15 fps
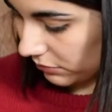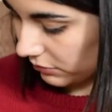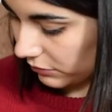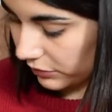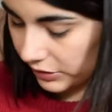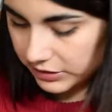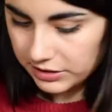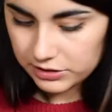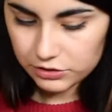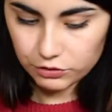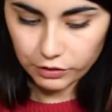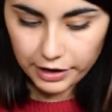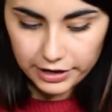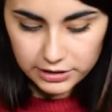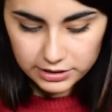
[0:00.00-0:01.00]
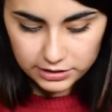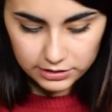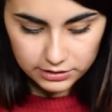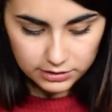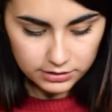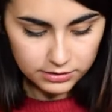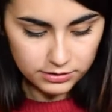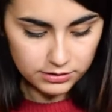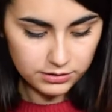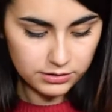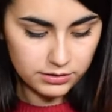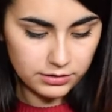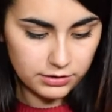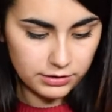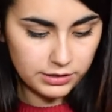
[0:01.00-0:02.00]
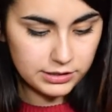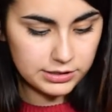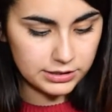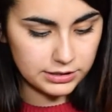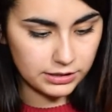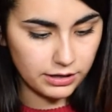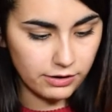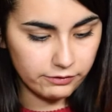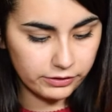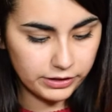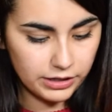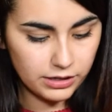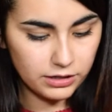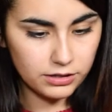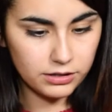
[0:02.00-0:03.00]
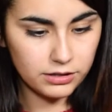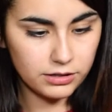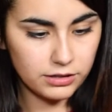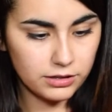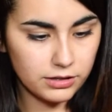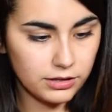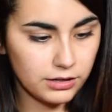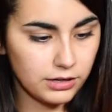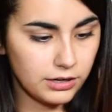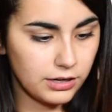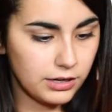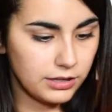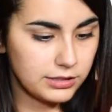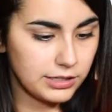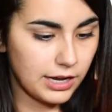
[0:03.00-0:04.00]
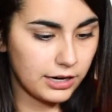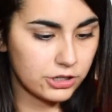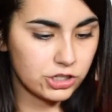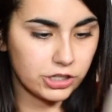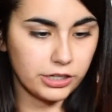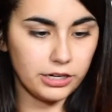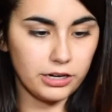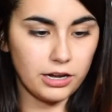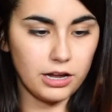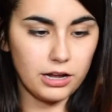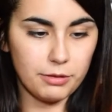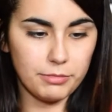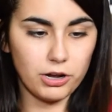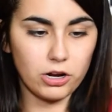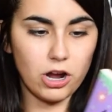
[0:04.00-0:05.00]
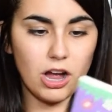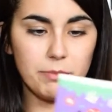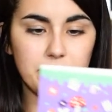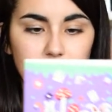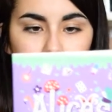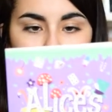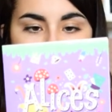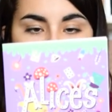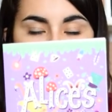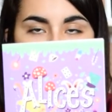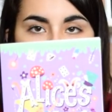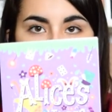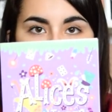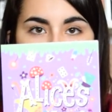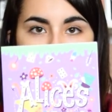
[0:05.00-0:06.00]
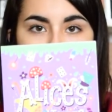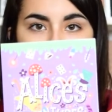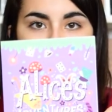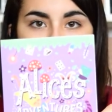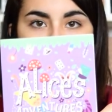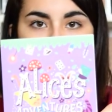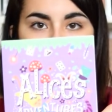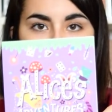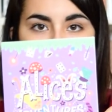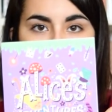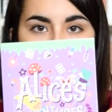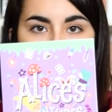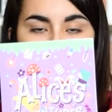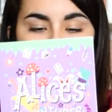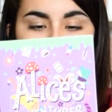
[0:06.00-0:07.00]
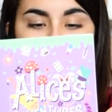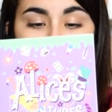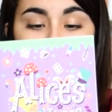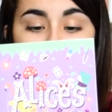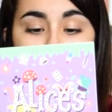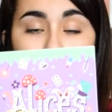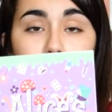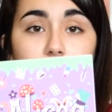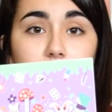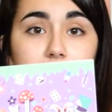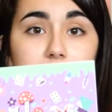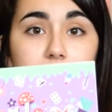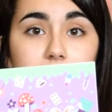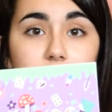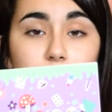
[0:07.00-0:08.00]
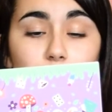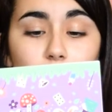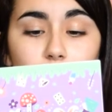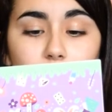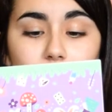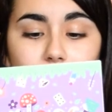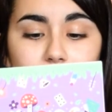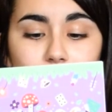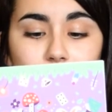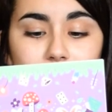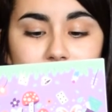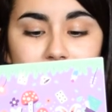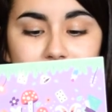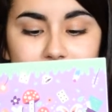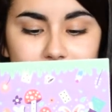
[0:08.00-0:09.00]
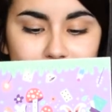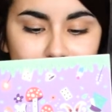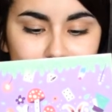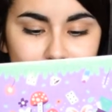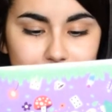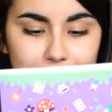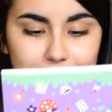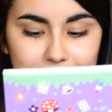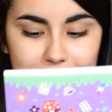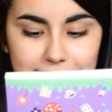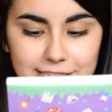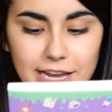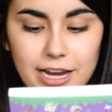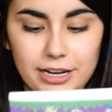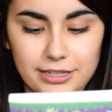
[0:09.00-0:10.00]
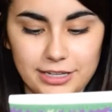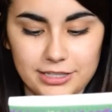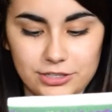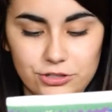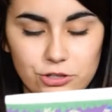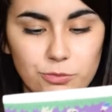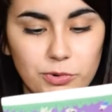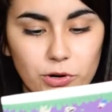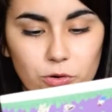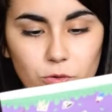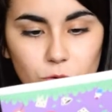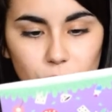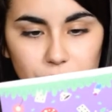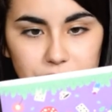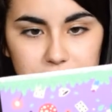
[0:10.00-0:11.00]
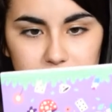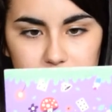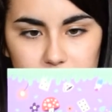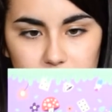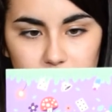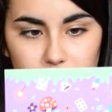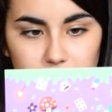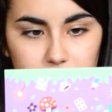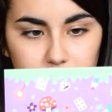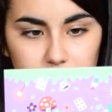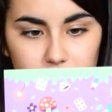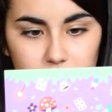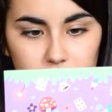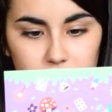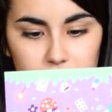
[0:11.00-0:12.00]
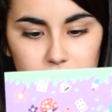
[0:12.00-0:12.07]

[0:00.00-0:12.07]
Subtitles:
Well, this is great. This is lovely. It's actually a copy of Alice in Wonderland, another copy. So there's actually two books in this book box, which is insane. That's super cool. This is lovely.